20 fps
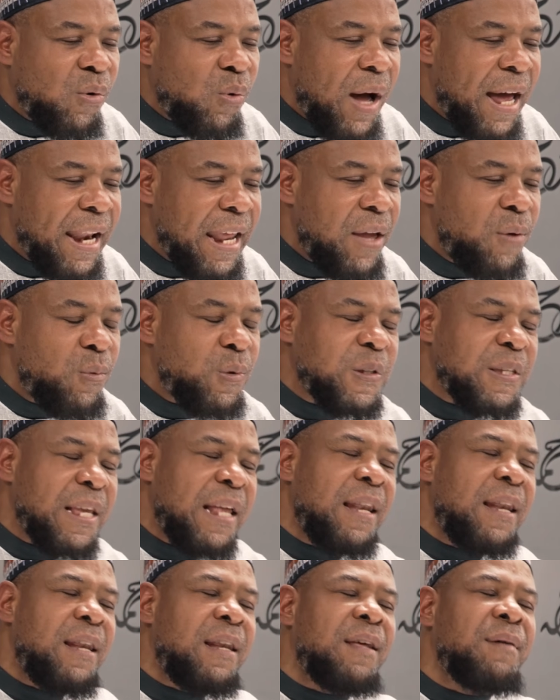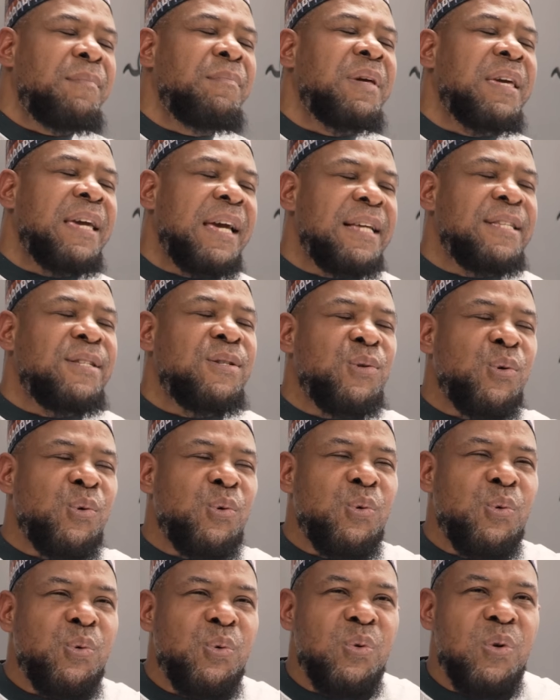alaihi wasallam,
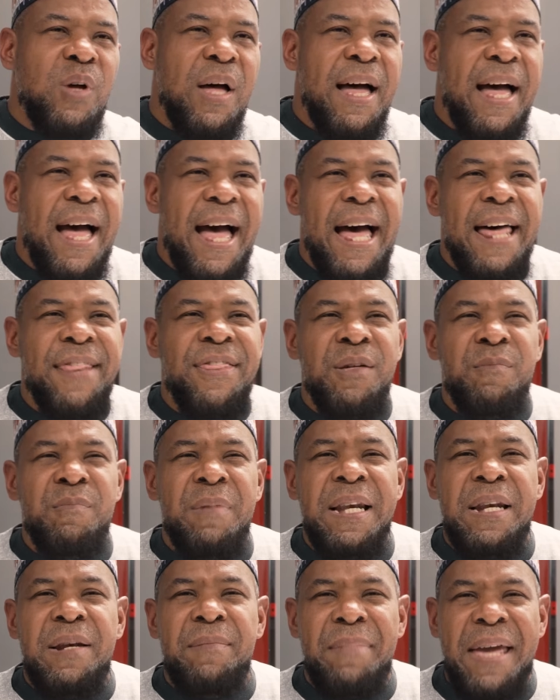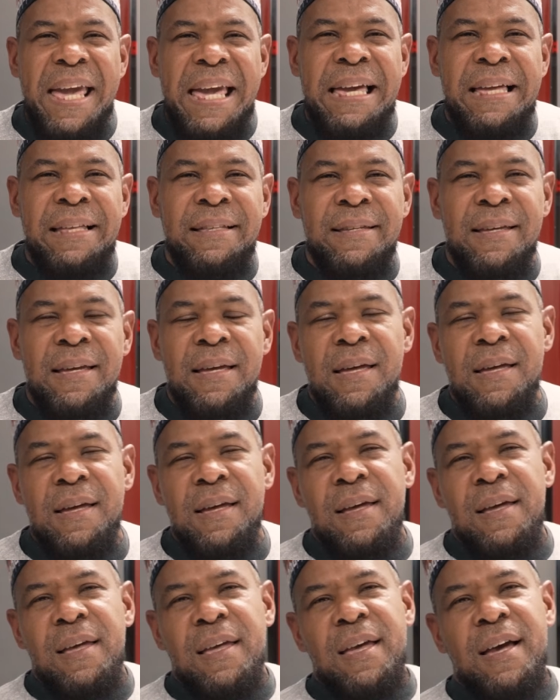kasru adam al-mayt
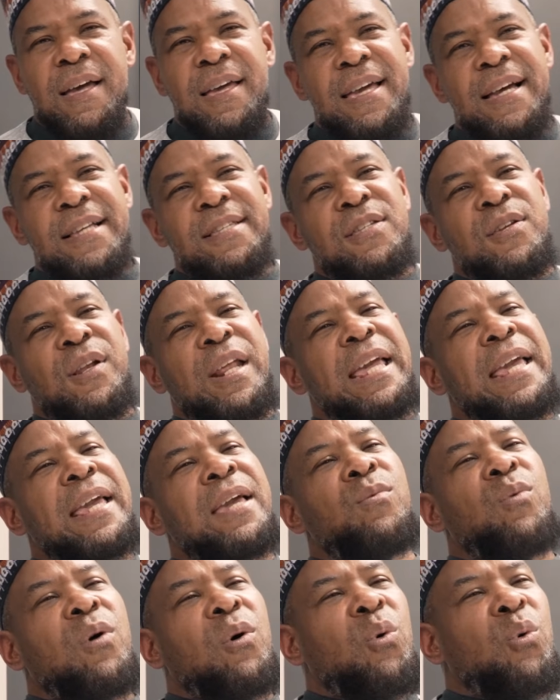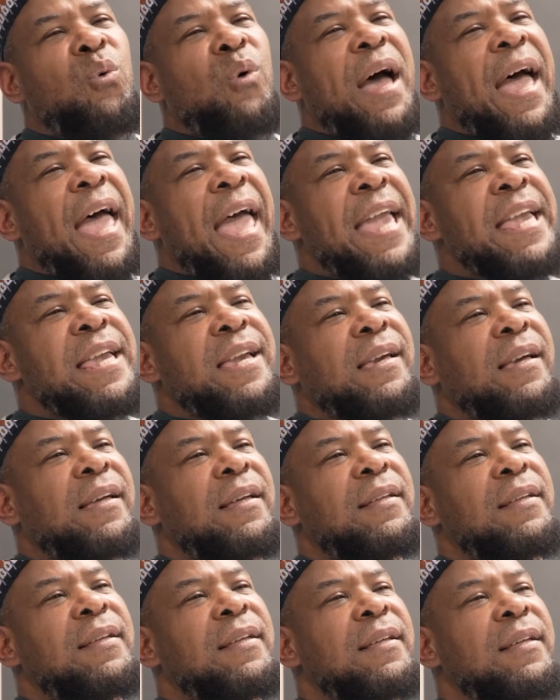ka kasrihi wa huwa hayy.
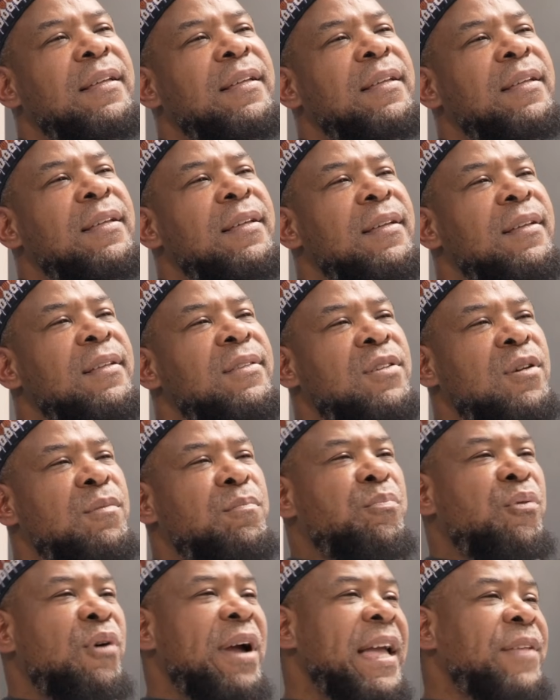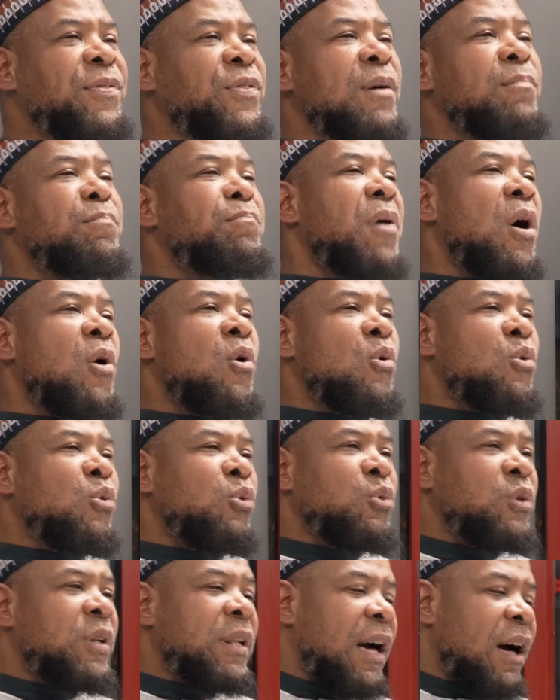To break the
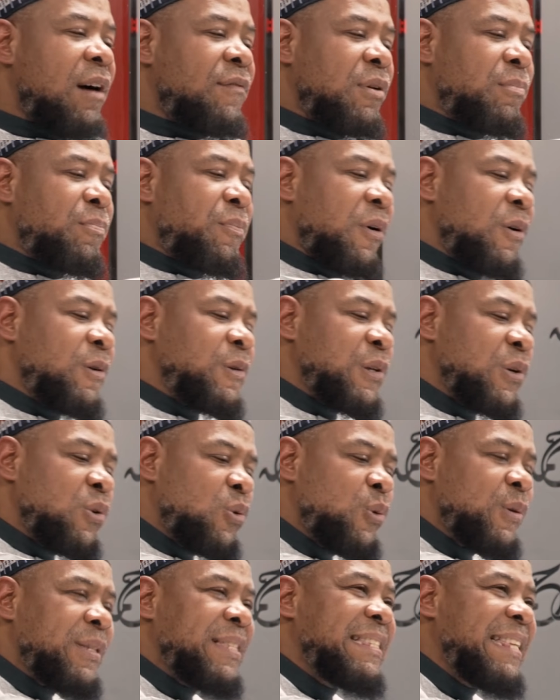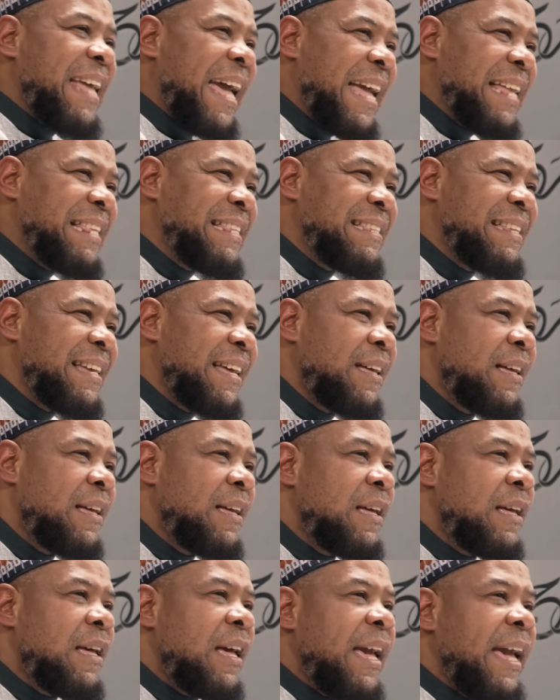bone of a person who is dead
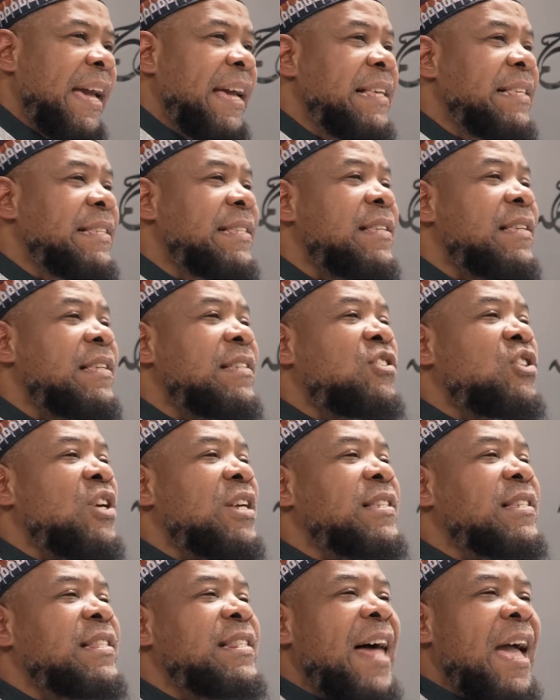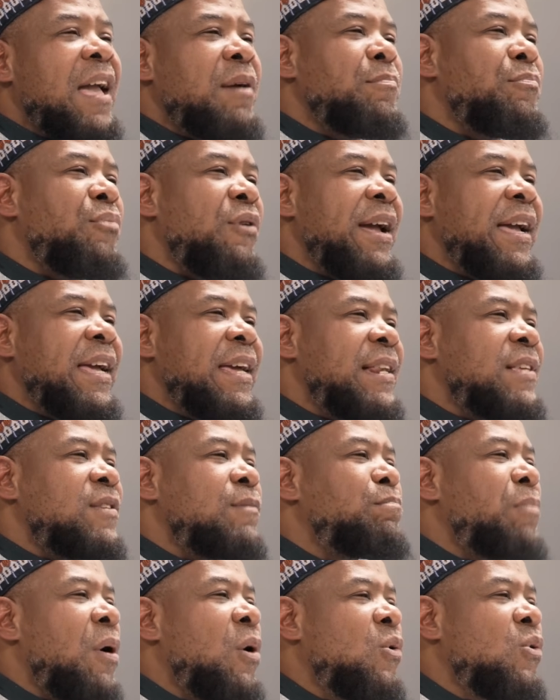is just like breaking his
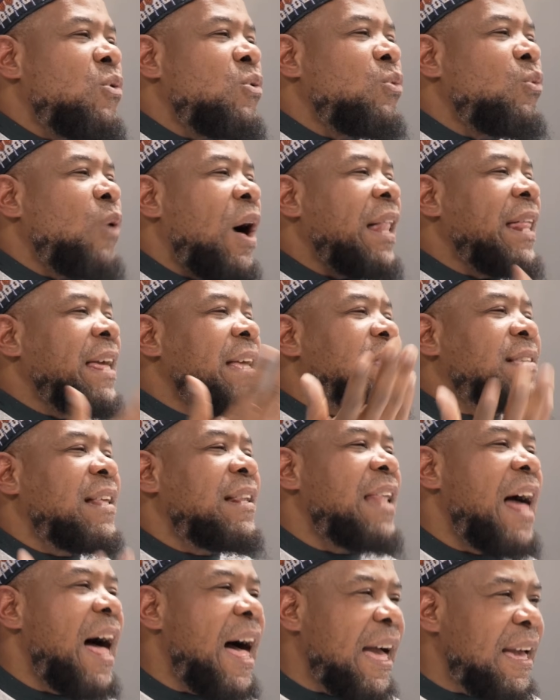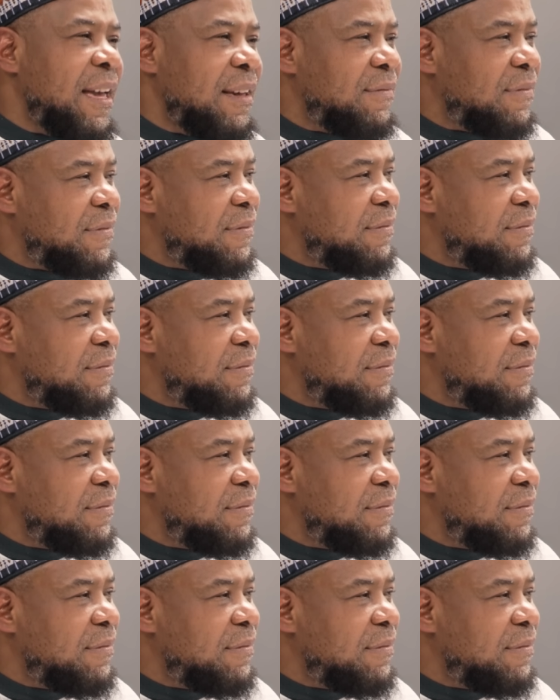bone while he's alive.